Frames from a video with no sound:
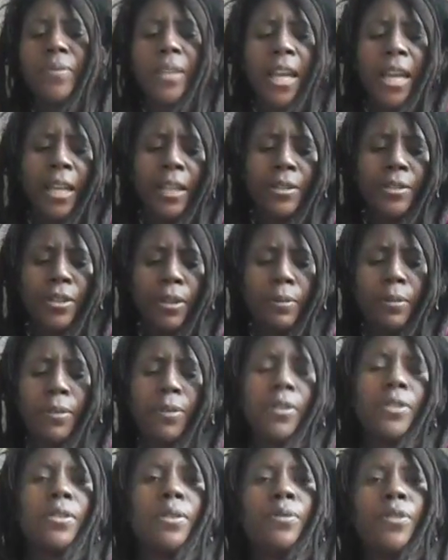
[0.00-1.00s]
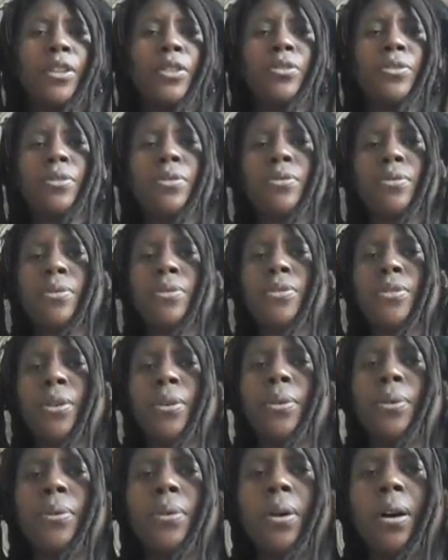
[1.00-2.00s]
And some of his adventures are
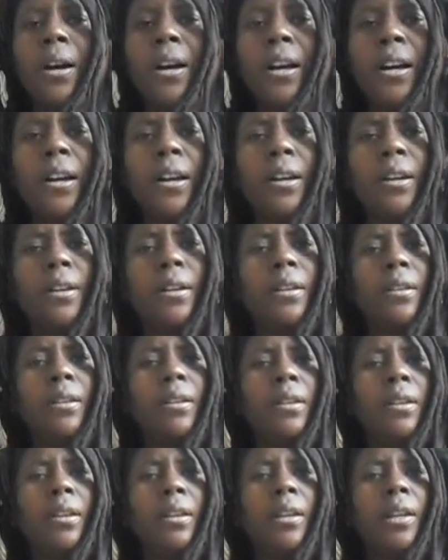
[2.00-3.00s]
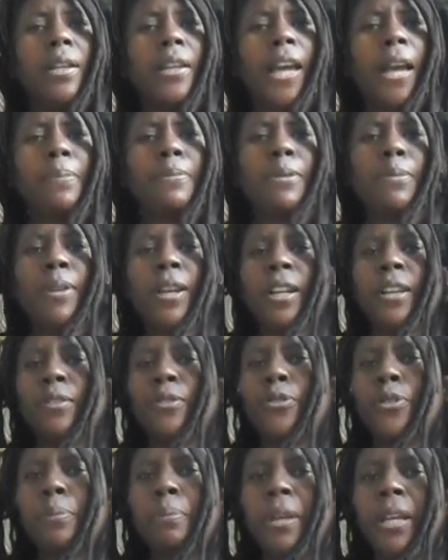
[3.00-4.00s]
so uh, captivating
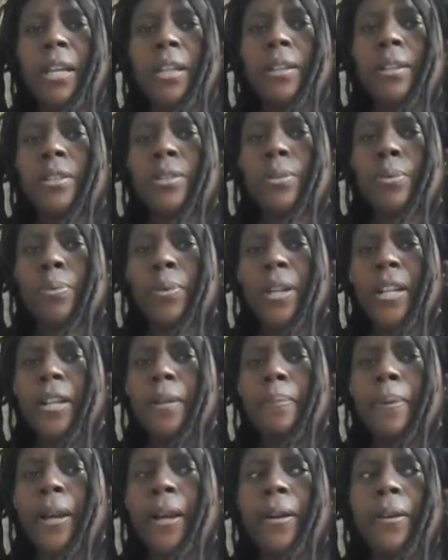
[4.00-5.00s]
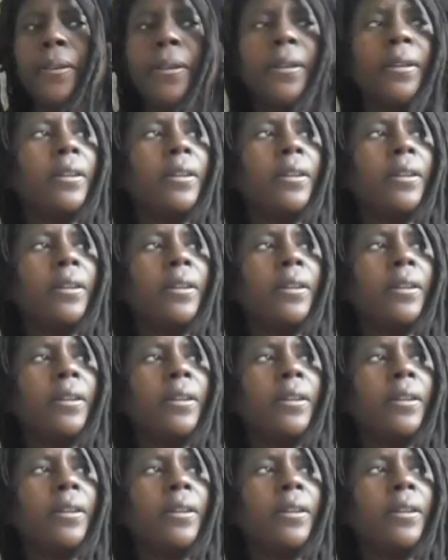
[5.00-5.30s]
for me to read about